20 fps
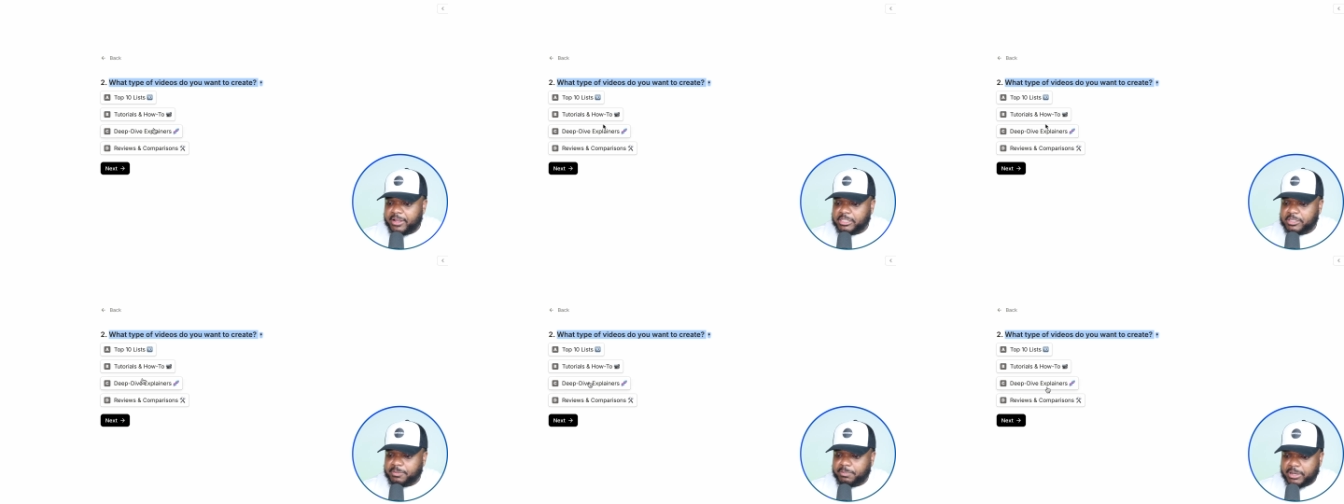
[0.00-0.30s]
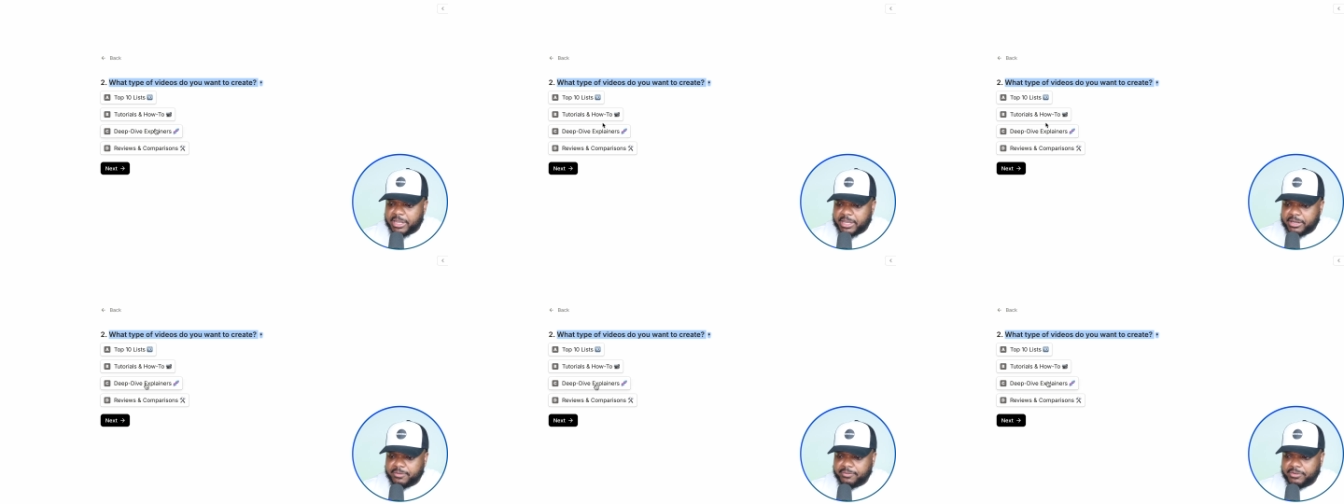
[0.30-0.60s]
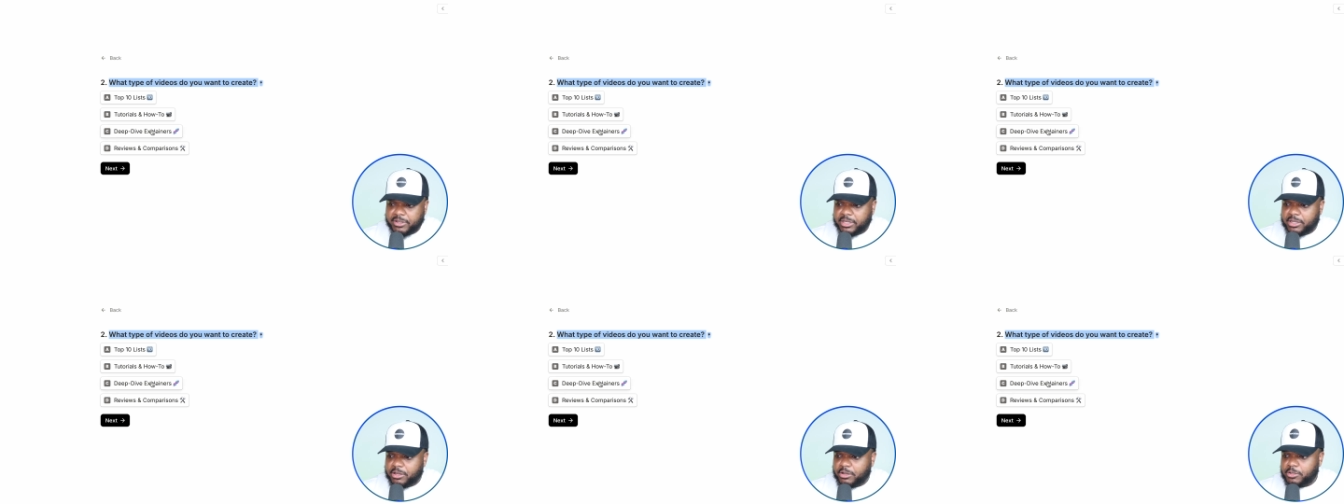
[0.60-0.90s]
explainer
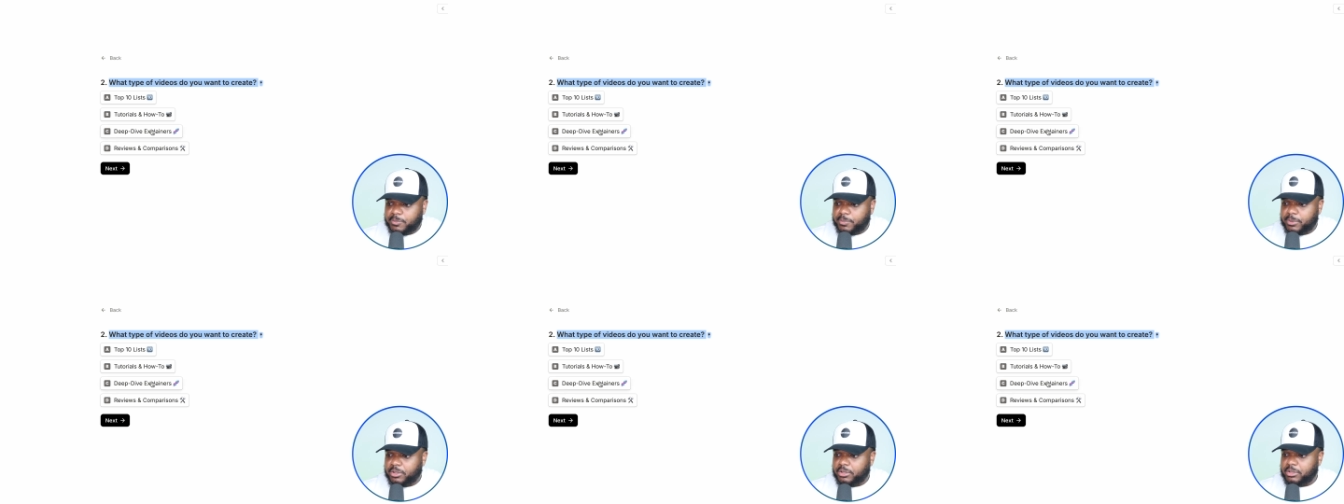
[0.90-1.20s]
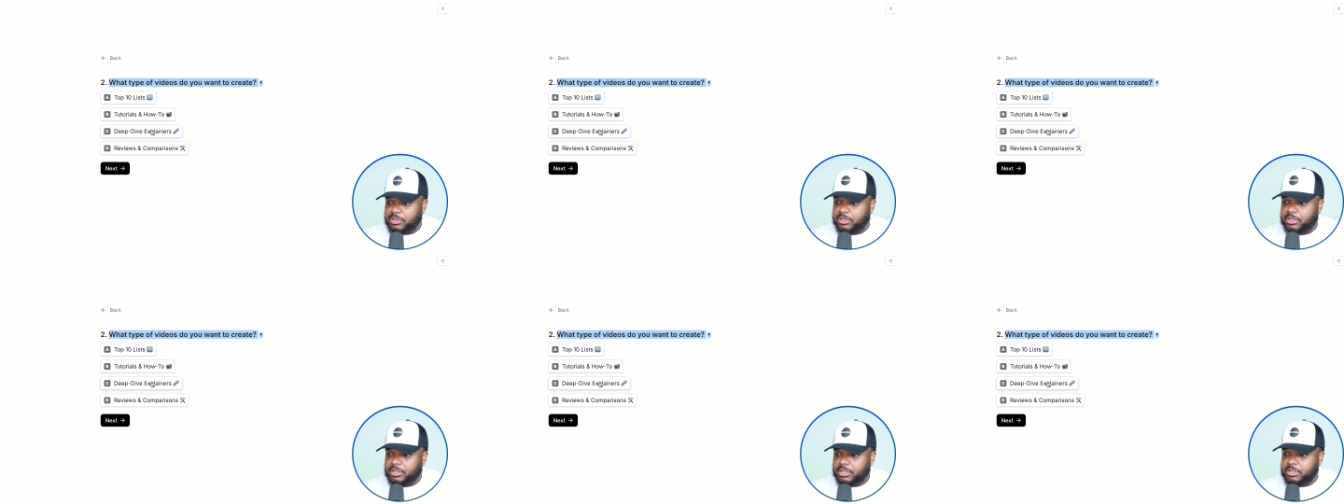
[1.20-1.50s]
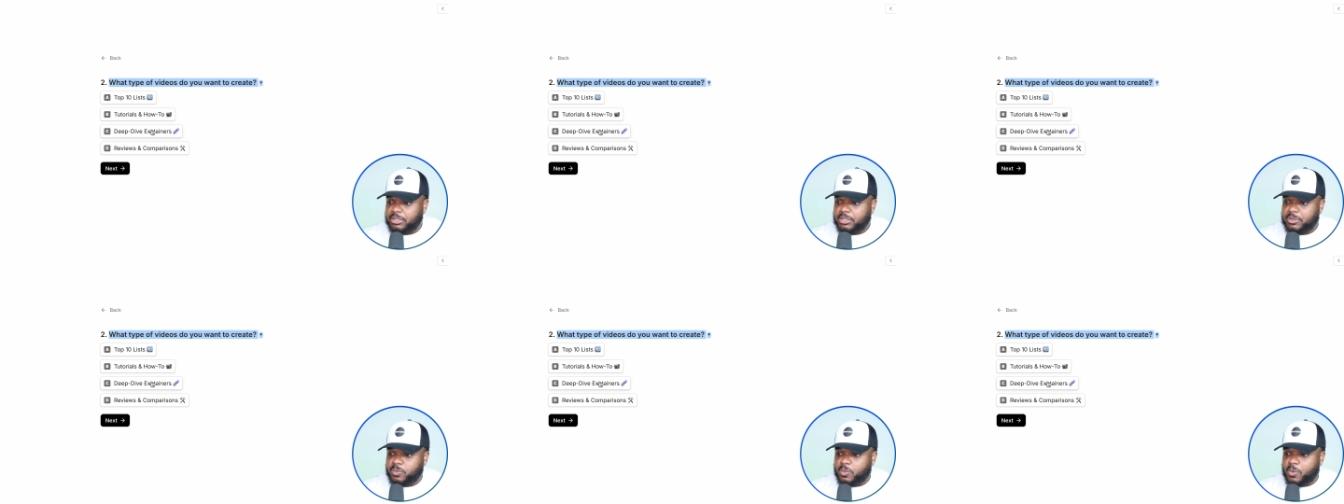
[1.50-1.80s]
videos because
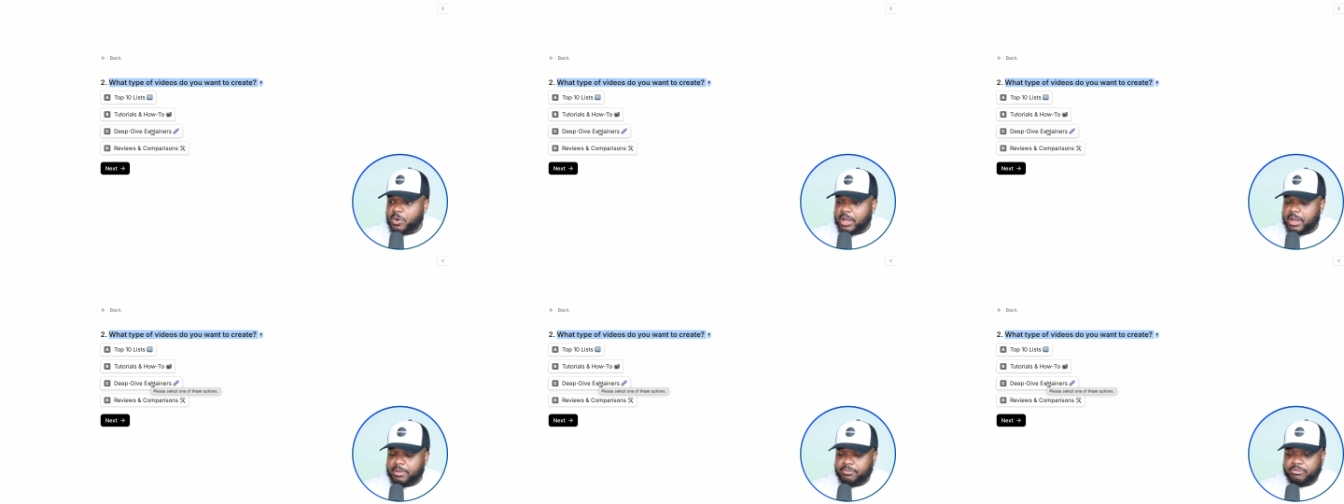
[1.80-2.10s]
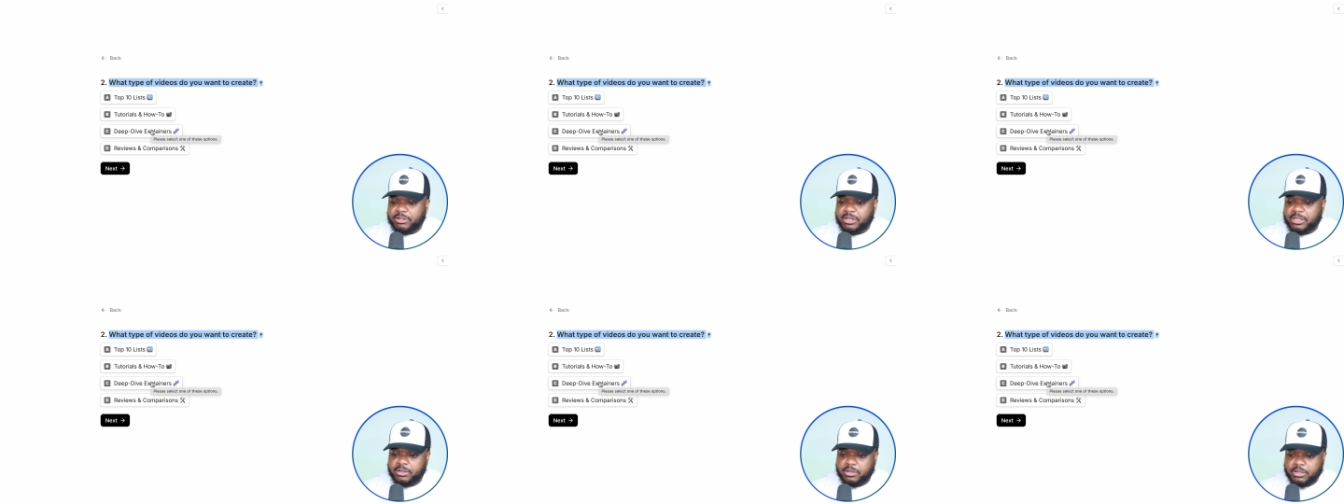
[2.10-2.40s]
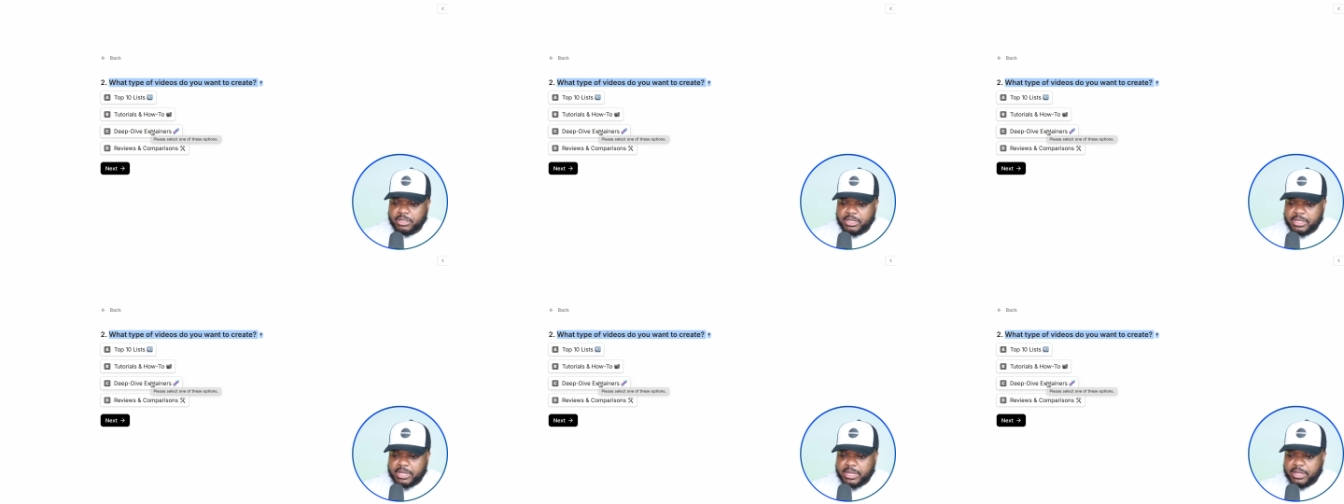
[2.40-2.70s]
this is what I'm really
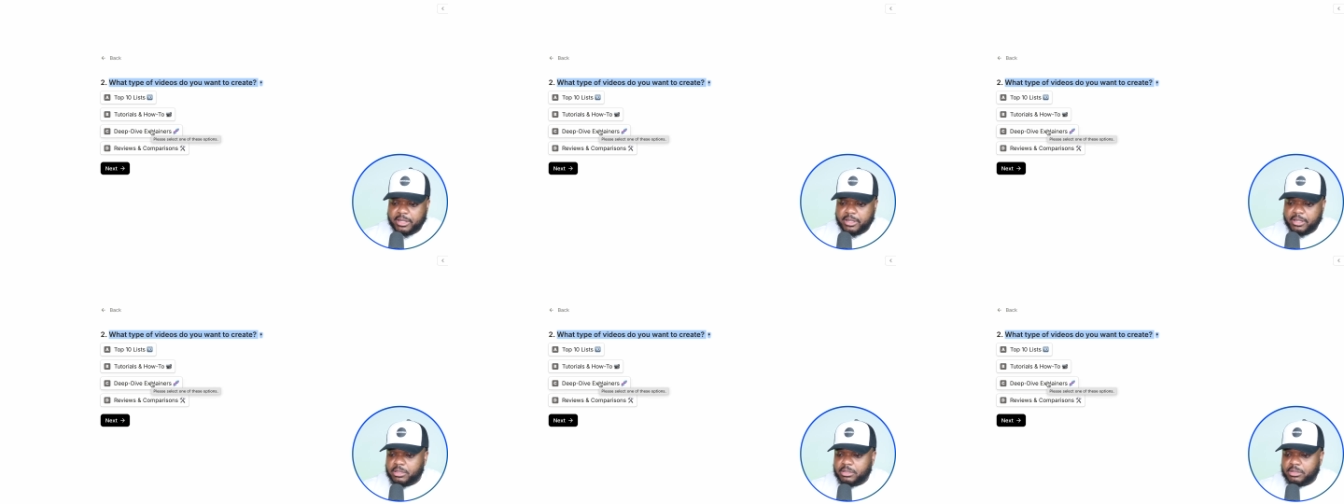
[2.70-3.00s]
good at.